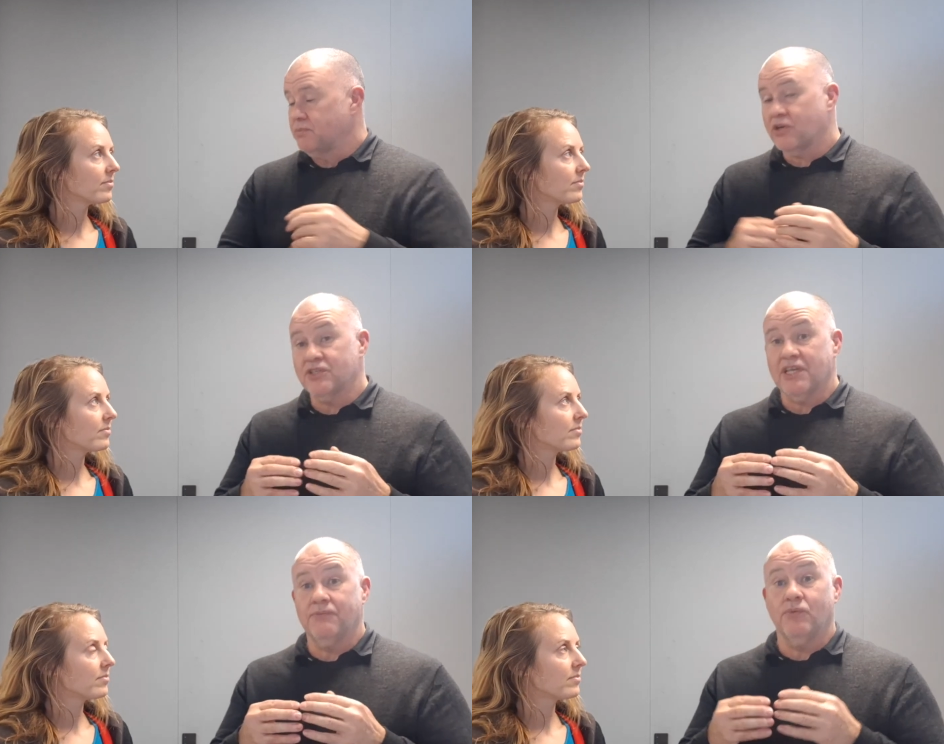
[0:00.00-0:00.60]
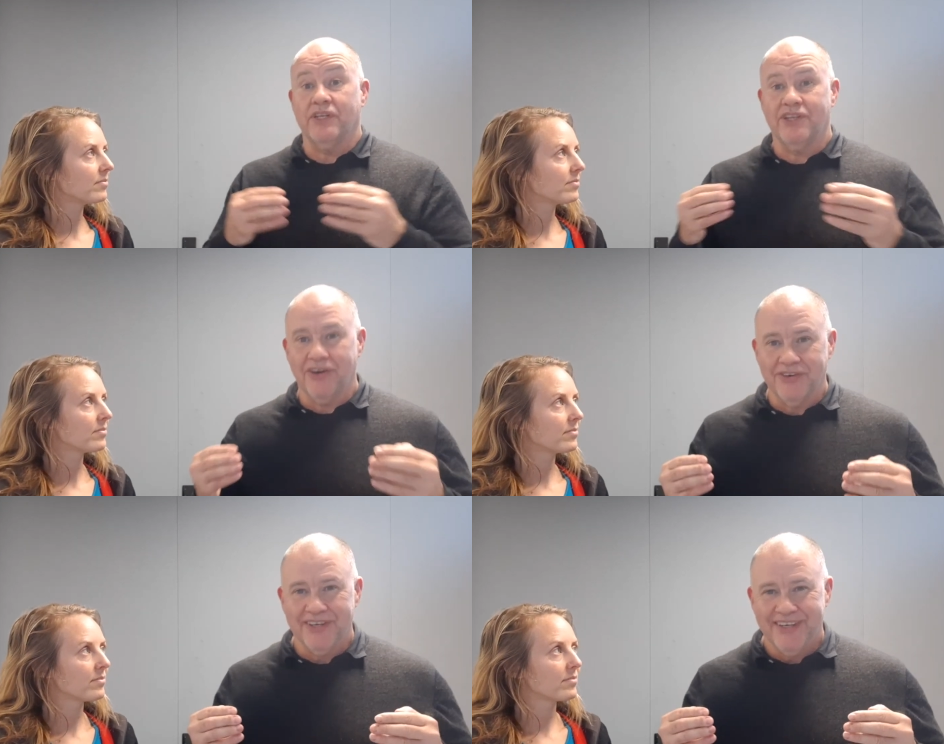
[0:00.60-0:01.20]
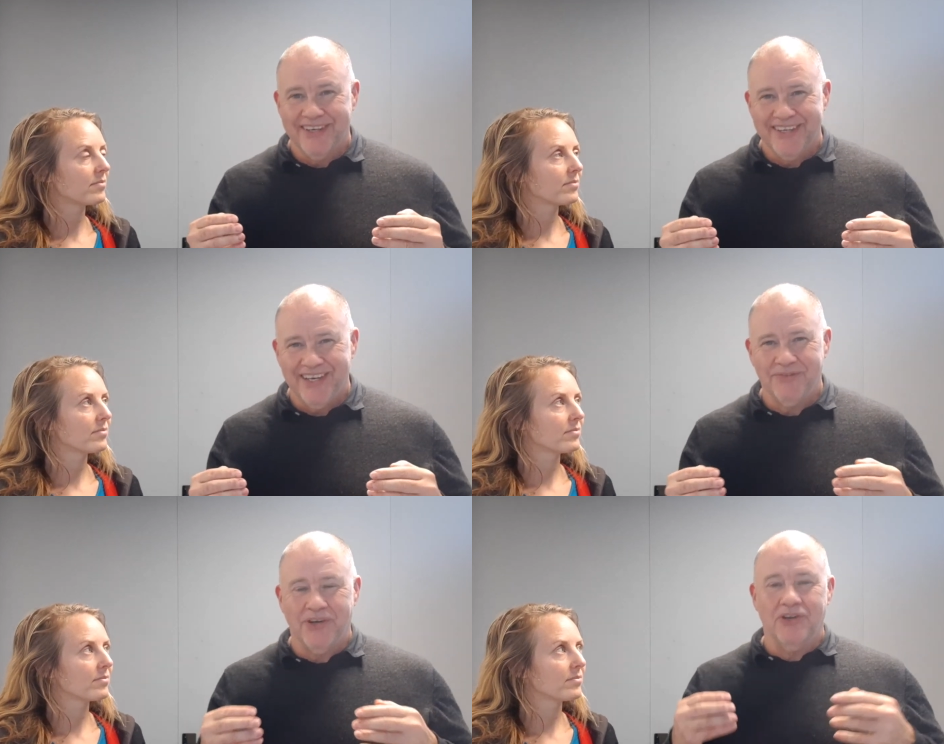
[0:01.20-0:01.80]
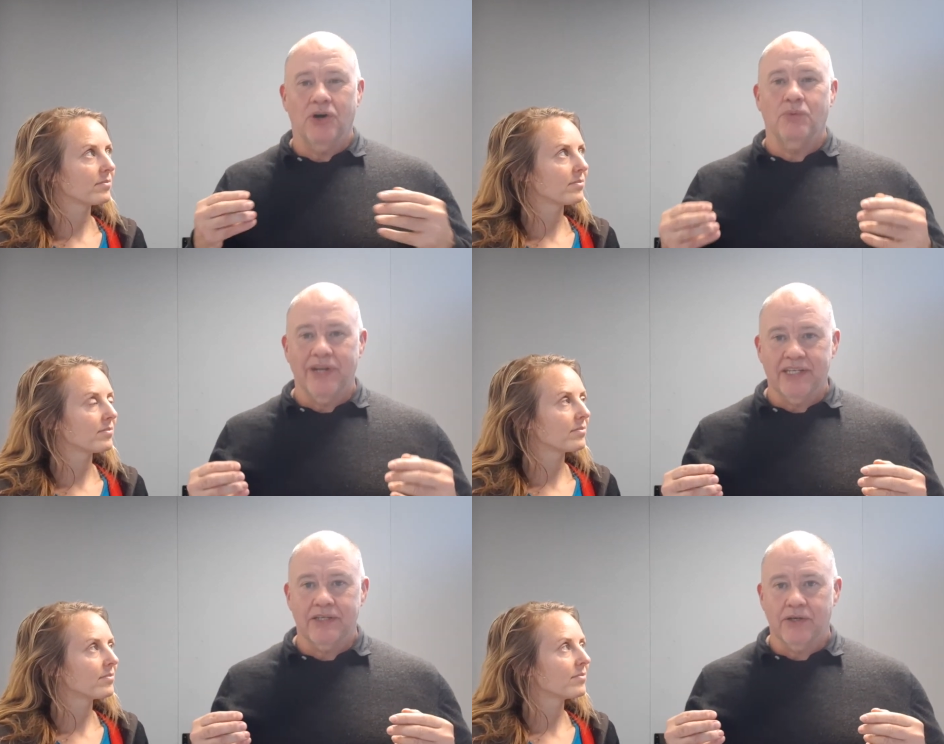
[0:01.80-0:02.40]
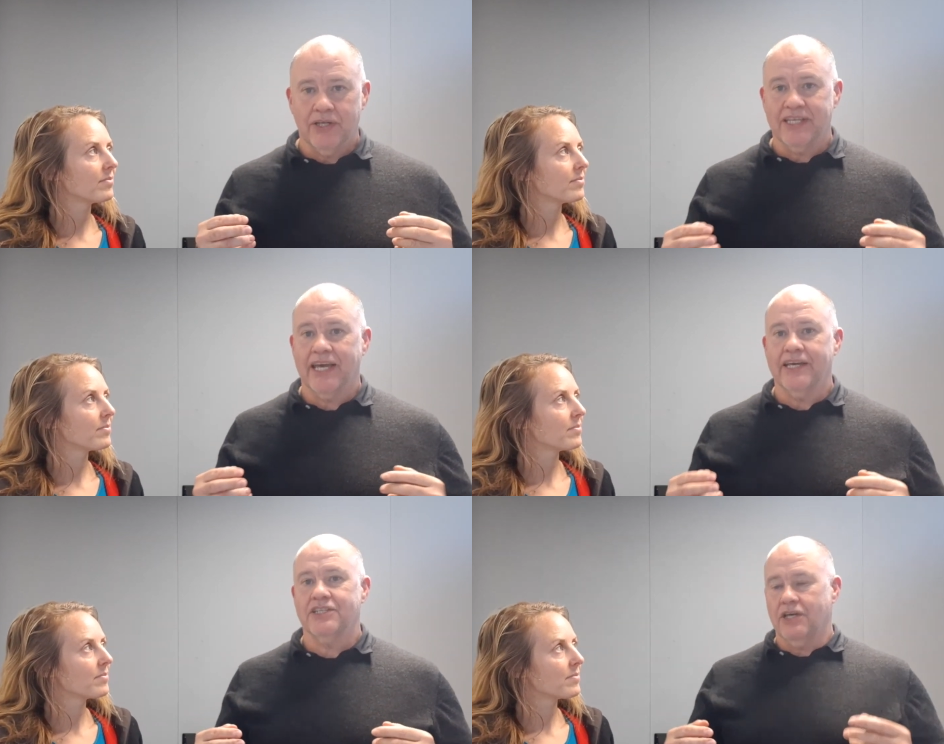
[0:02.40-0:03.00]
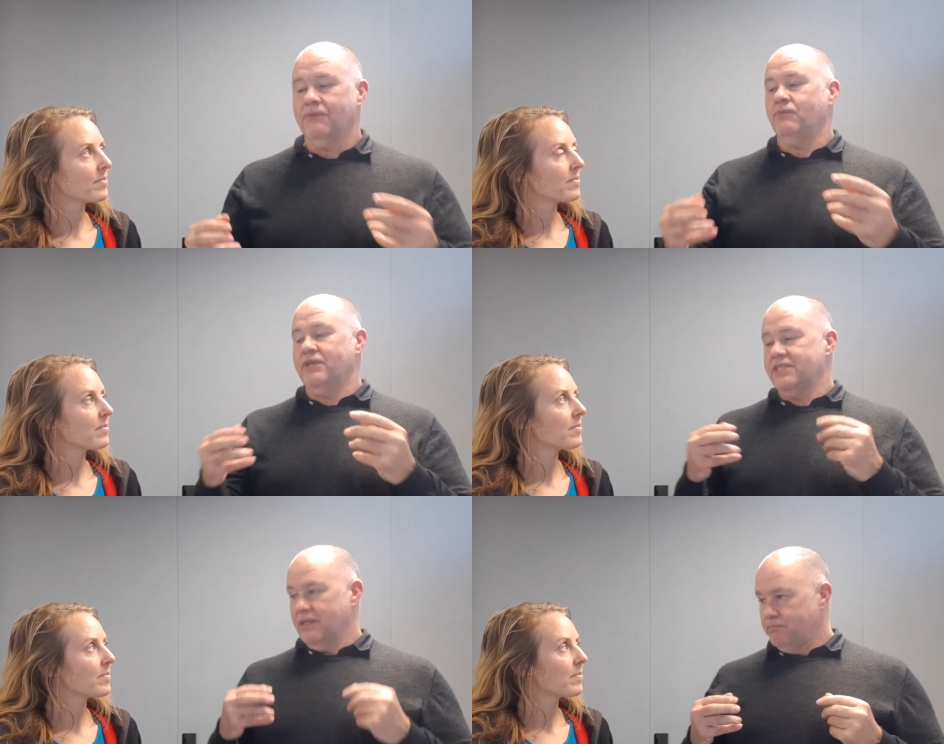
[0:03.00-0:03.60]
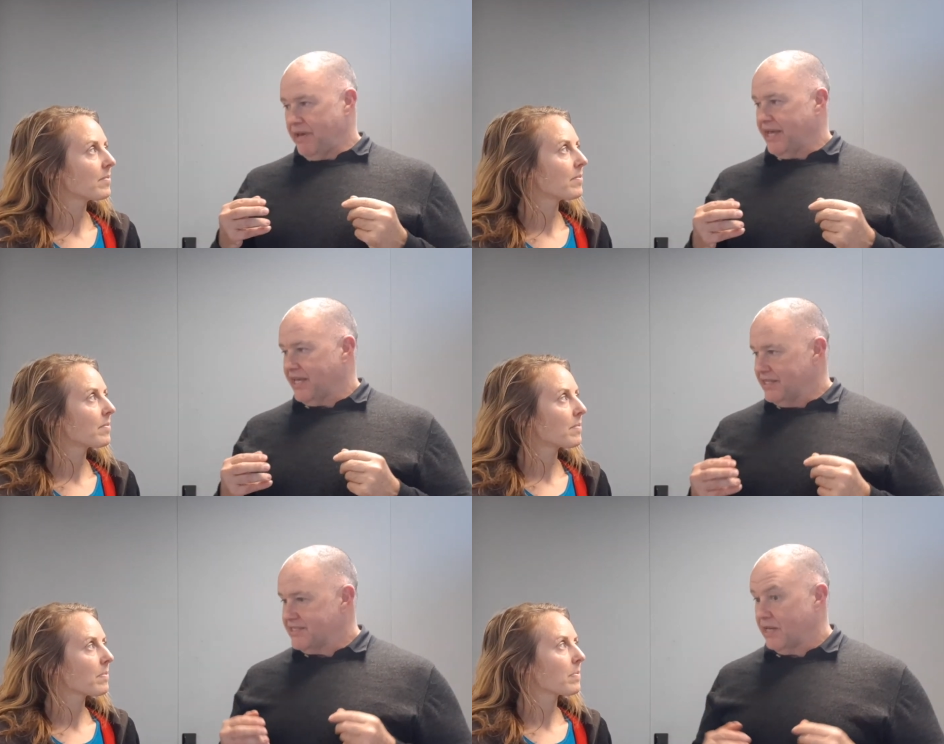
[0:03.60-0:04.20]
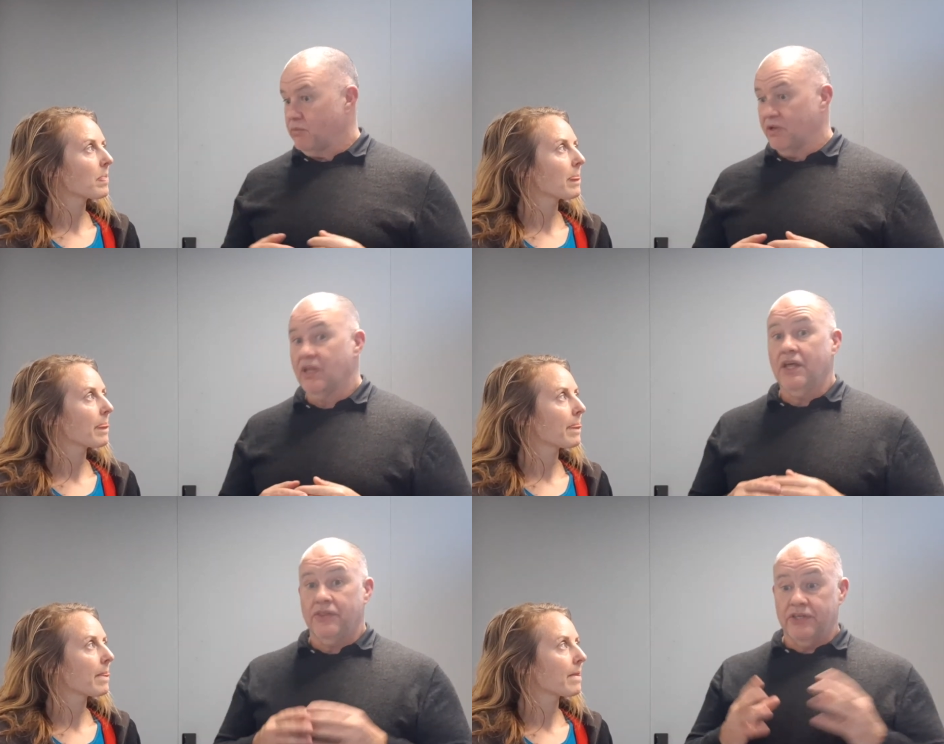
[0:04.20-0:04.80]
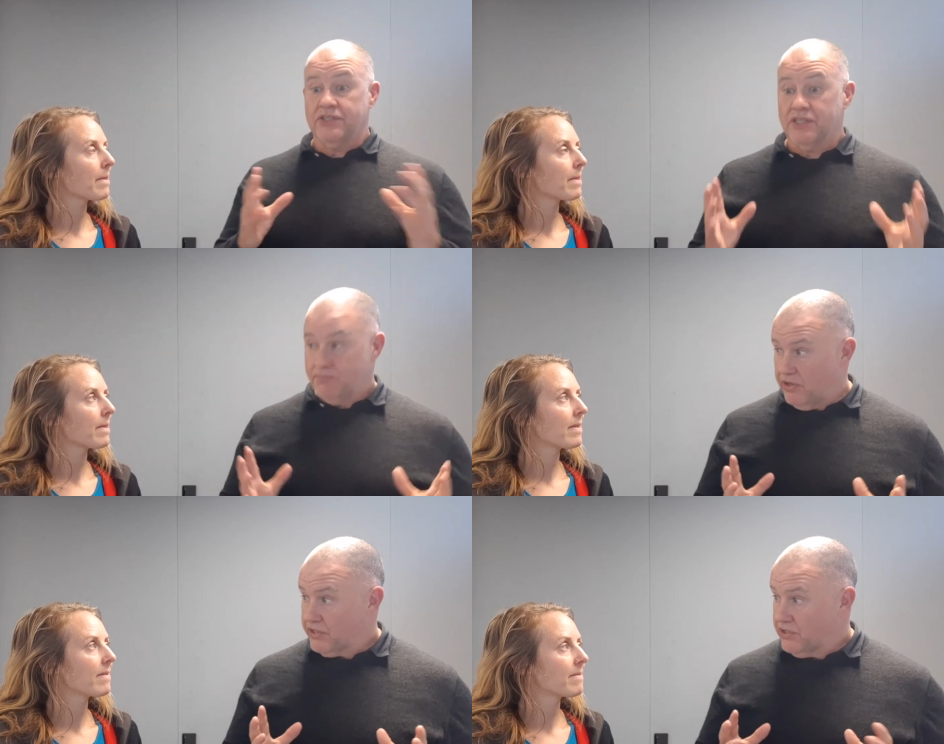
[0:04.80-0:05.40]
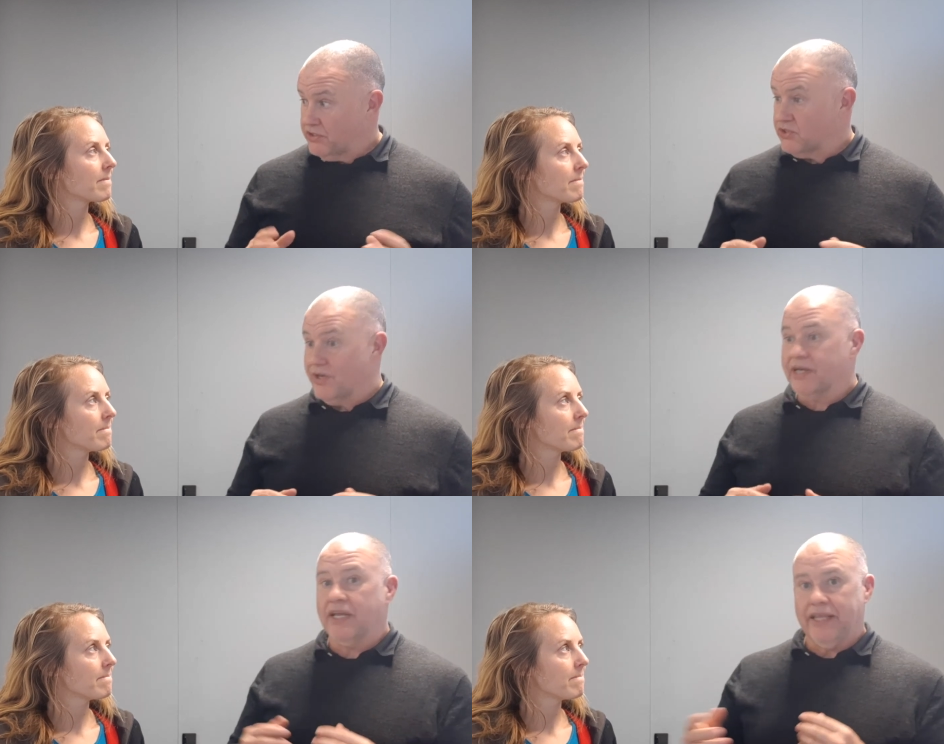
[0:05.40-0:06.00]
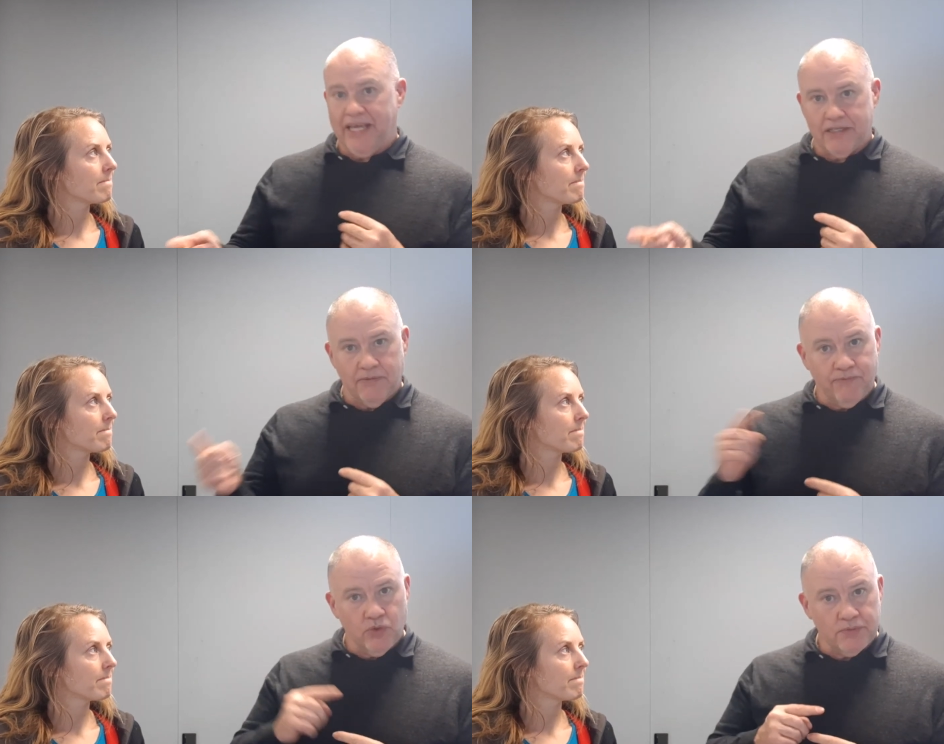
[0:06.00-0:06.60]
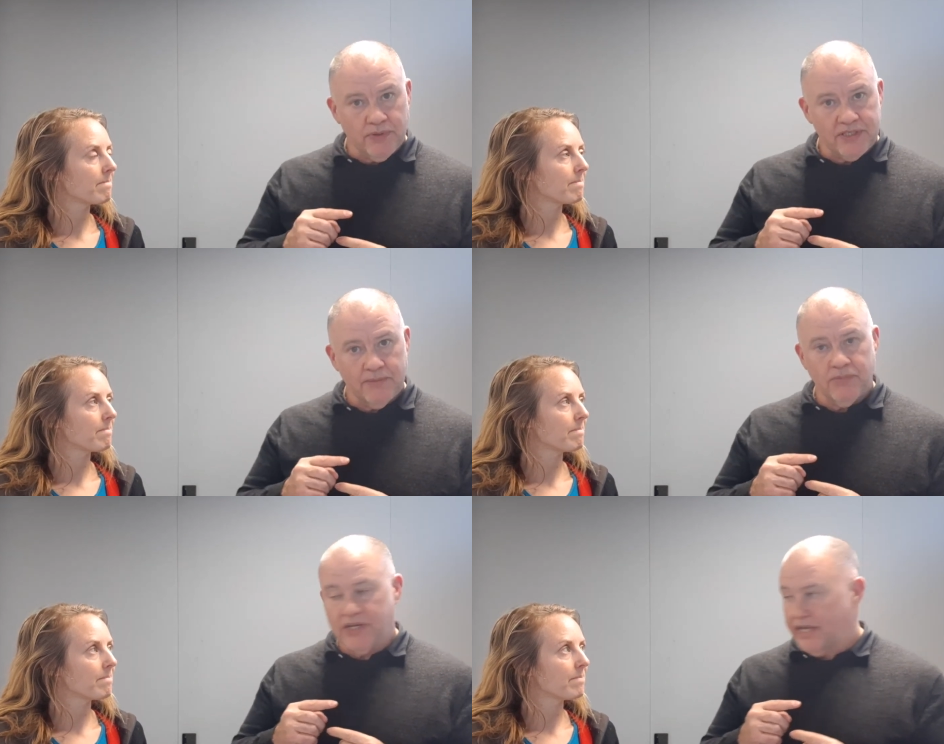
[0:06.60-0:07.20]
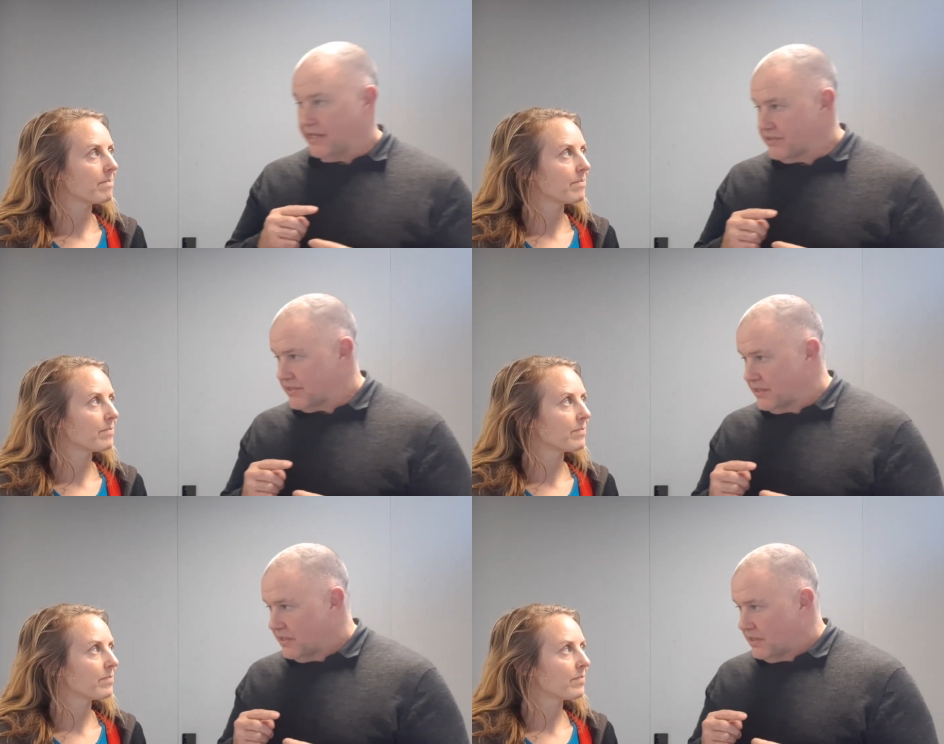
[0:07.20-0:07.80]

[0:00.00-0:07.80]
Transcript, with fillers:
Speaker 1: because if we don't, if we're not willing to engage, if we sit back and say, well, this is my construct as enforced by somebody else,